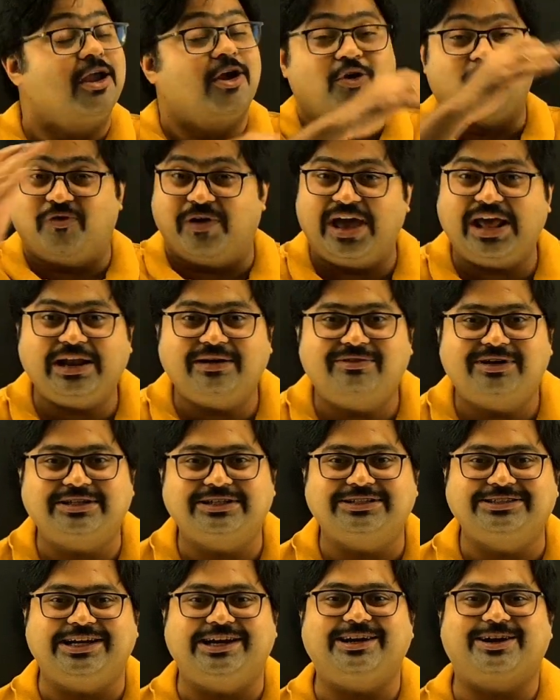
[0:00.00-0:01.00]
Wherever
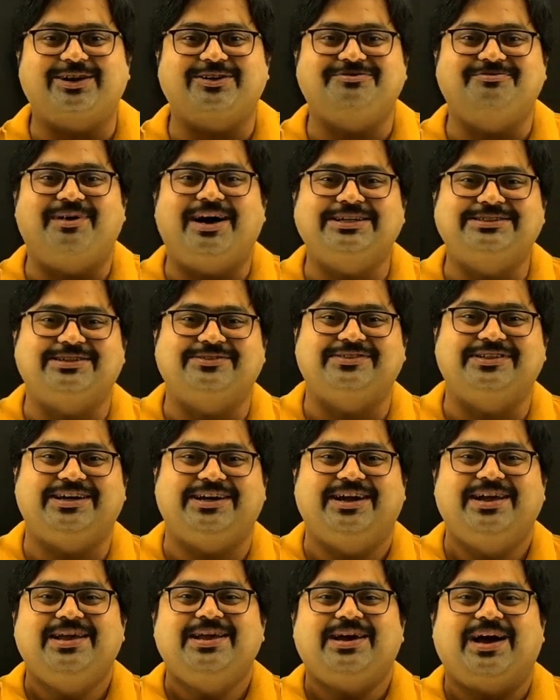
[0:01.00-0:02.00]
the center of mass of
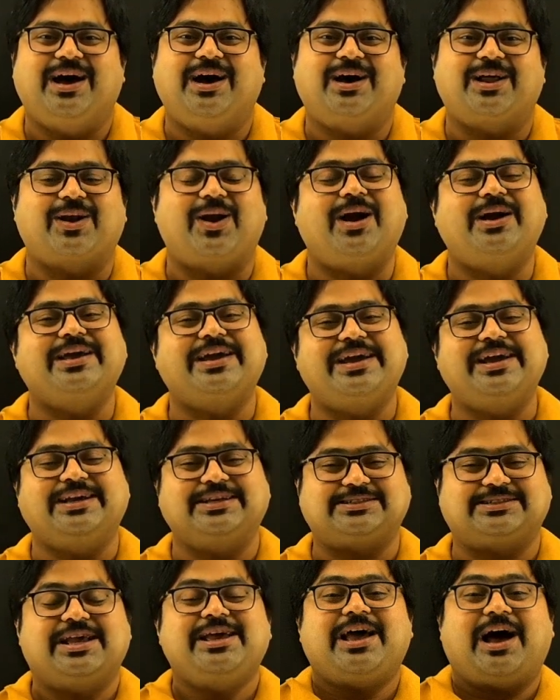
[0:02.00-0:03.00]
the rod
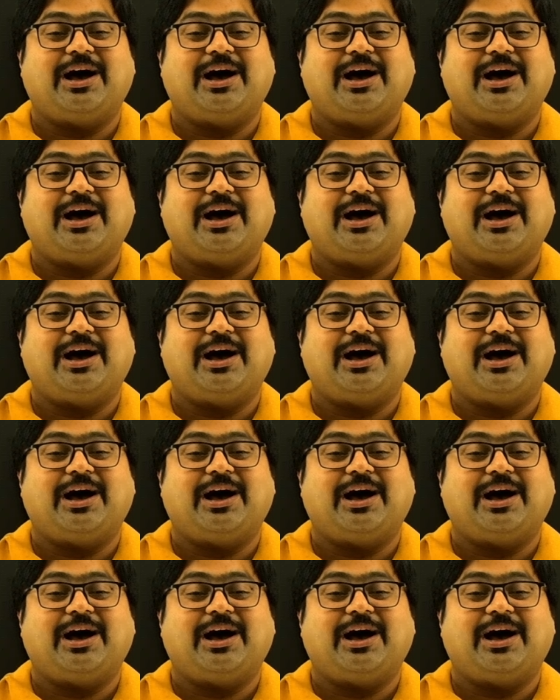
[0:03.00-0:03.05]
is,